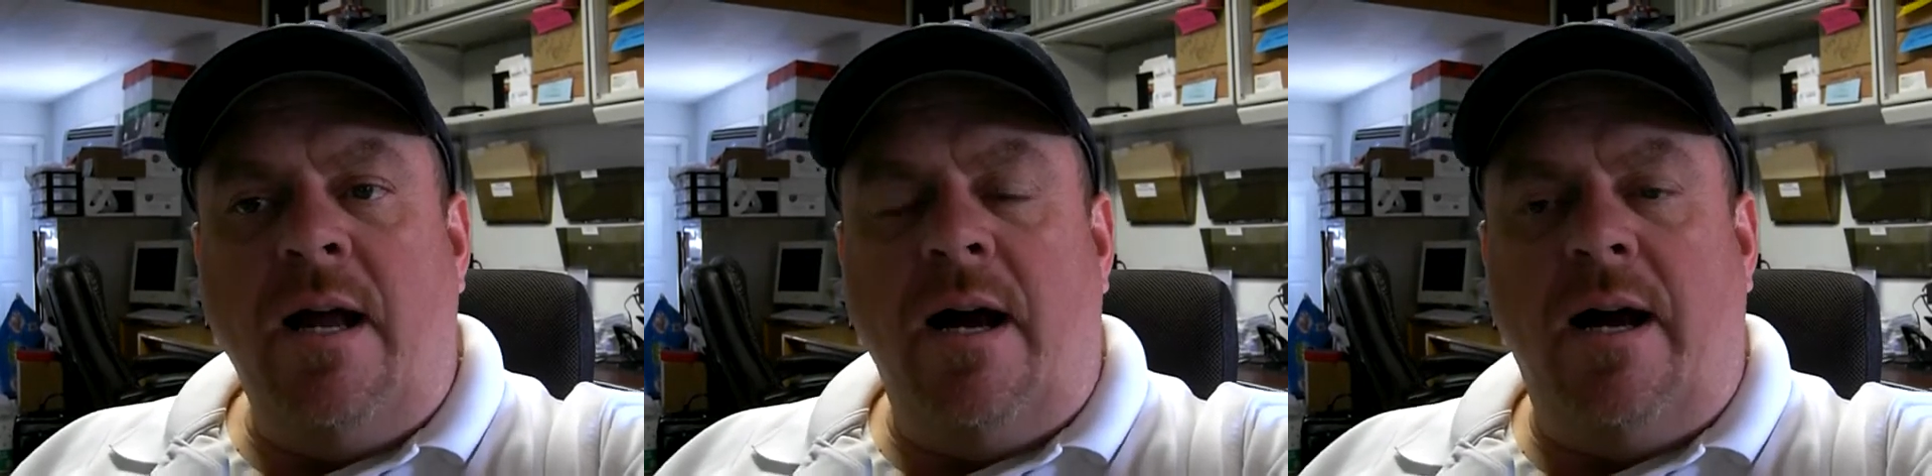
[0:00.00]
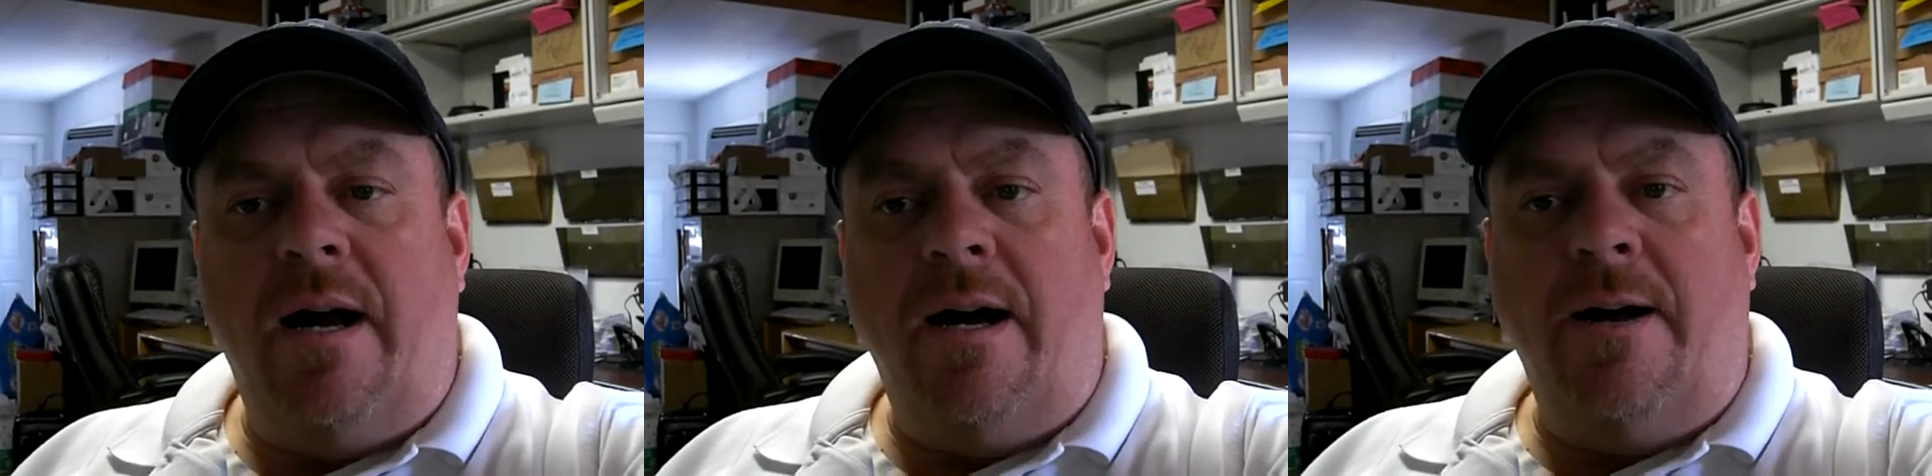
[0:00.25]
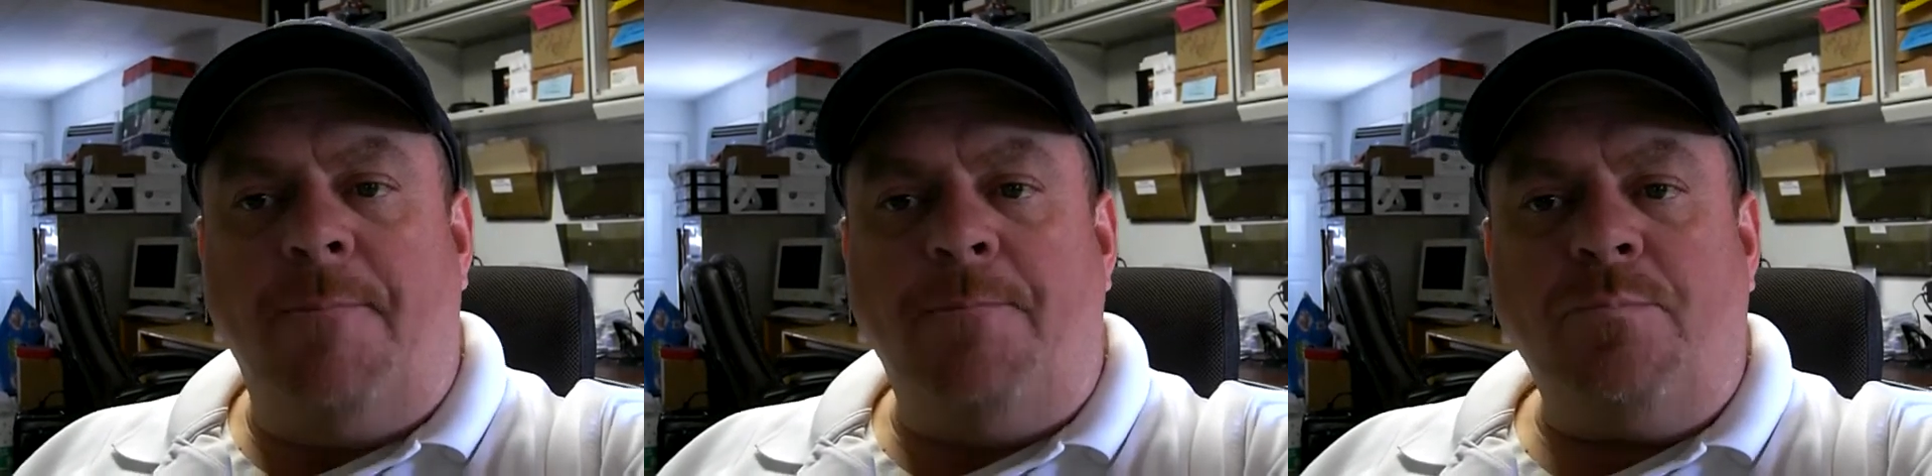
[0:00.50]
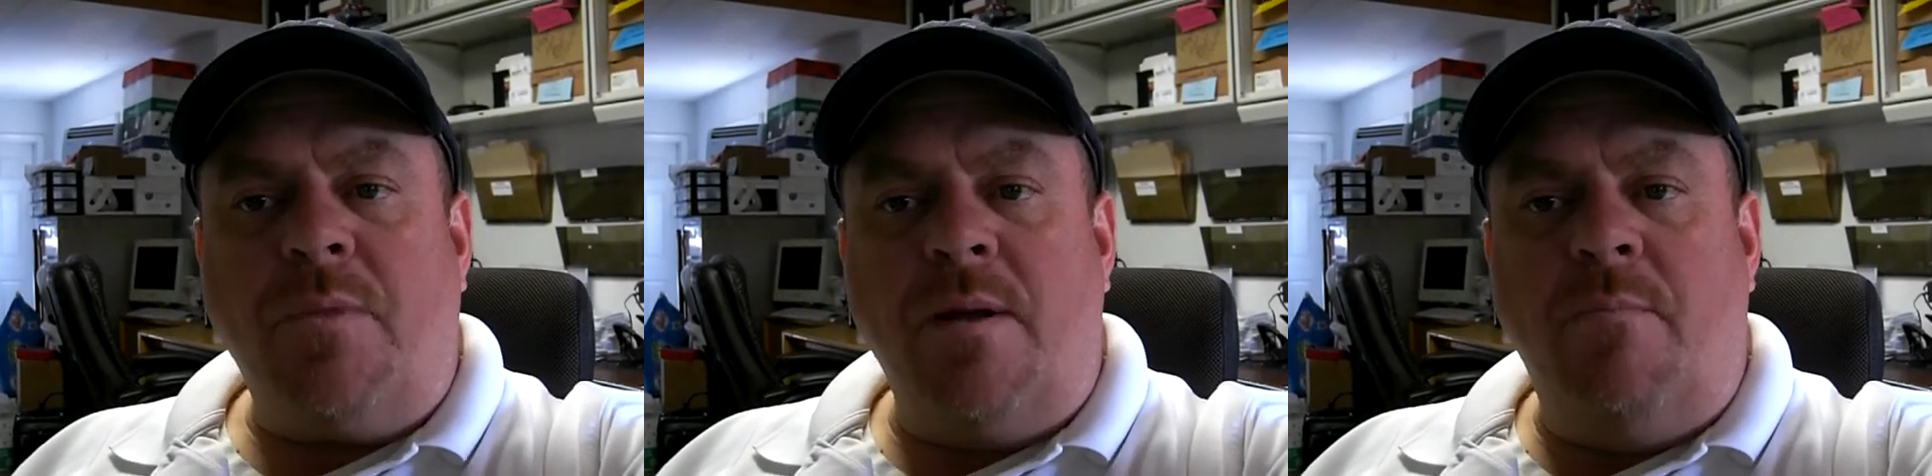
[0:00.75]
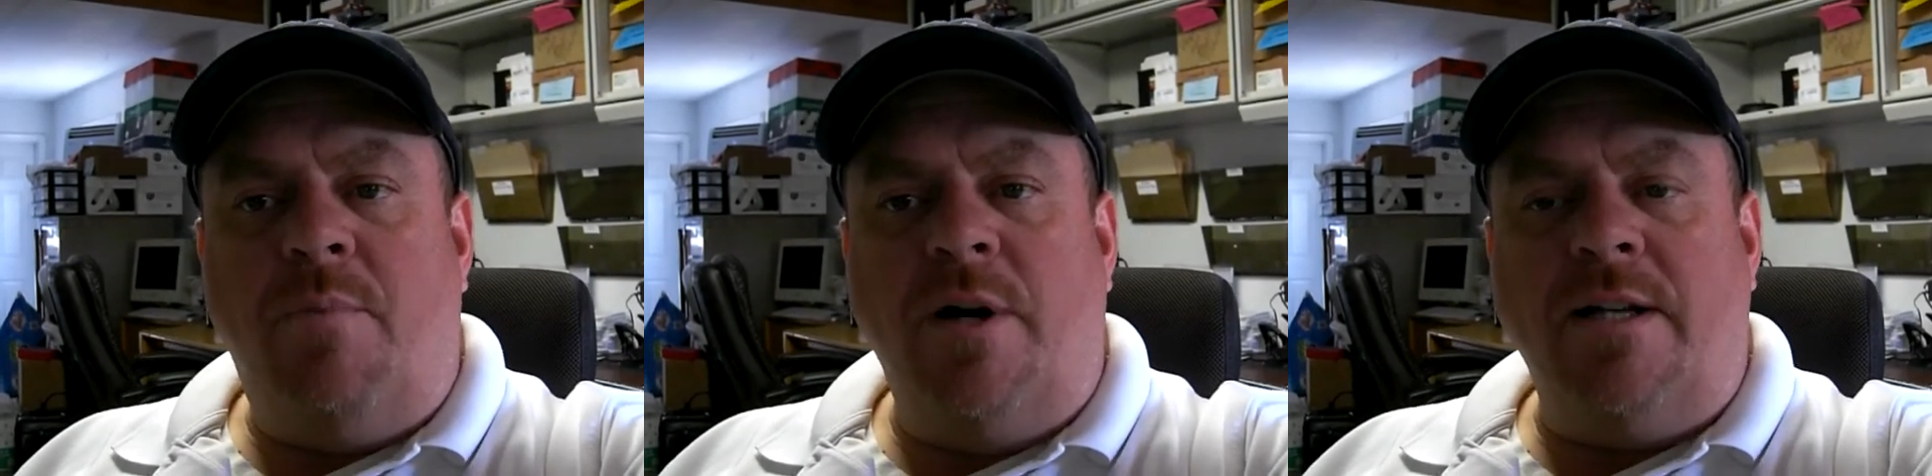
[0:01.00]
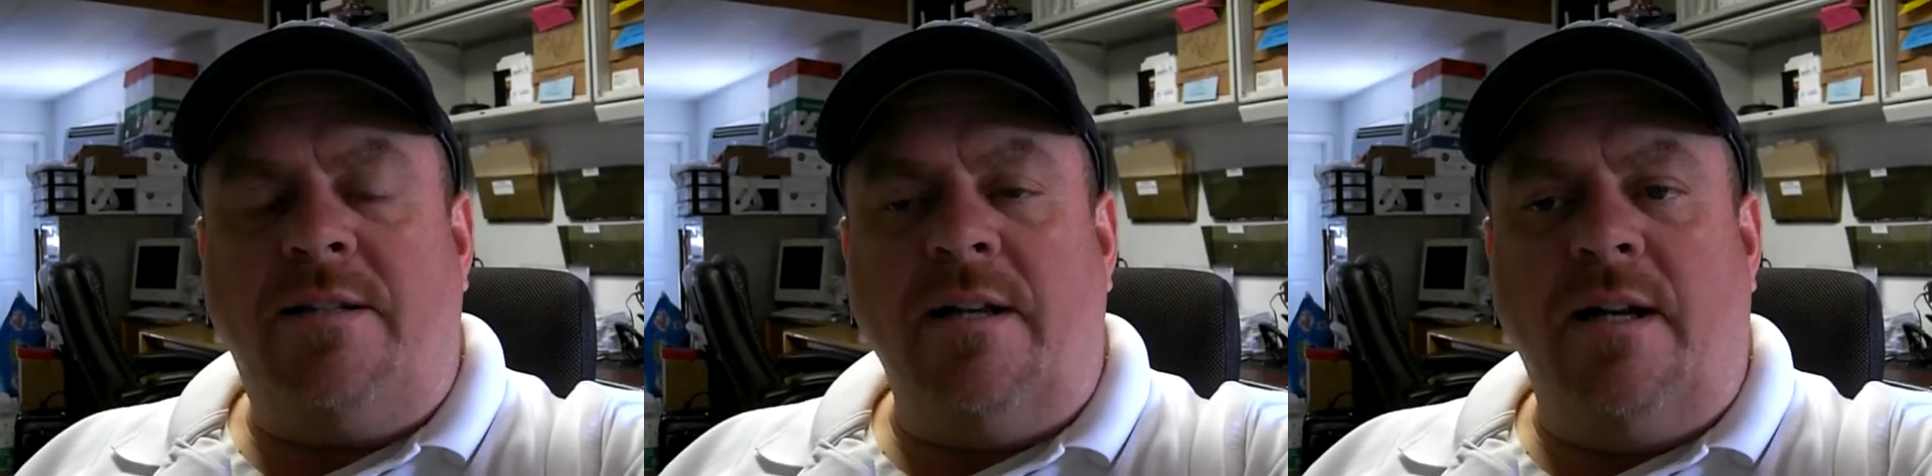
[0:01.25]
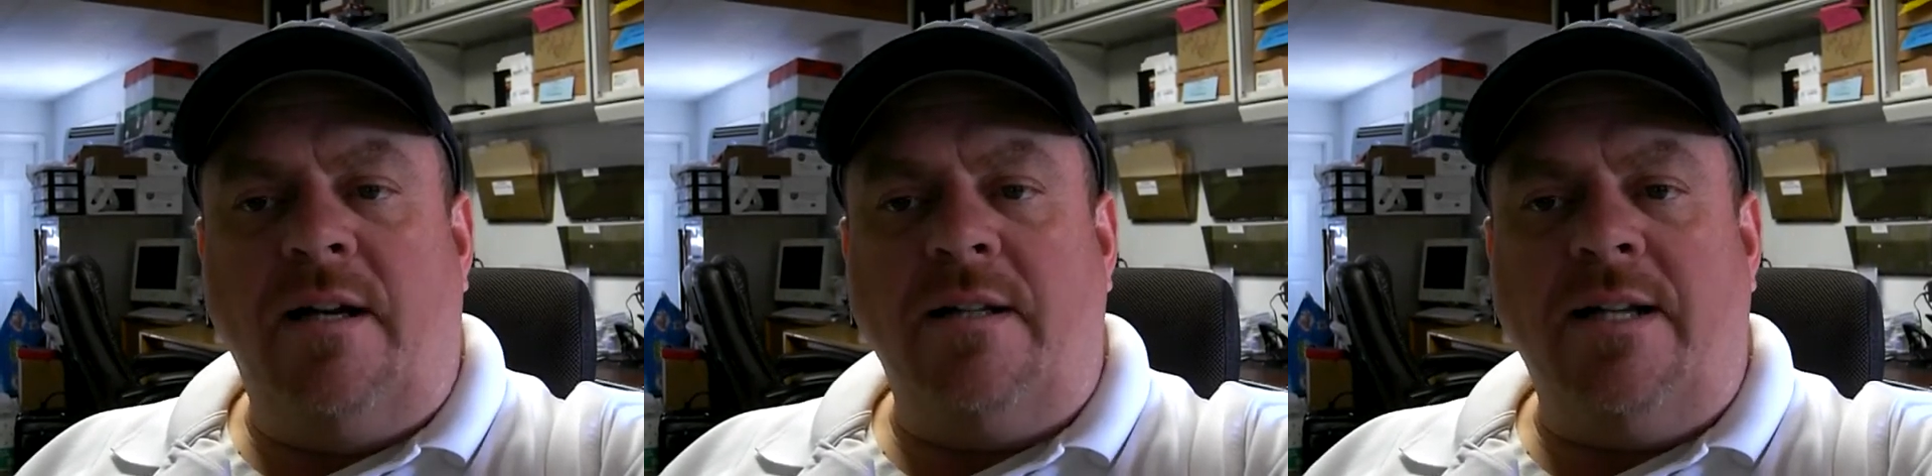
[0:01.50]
um, but uh,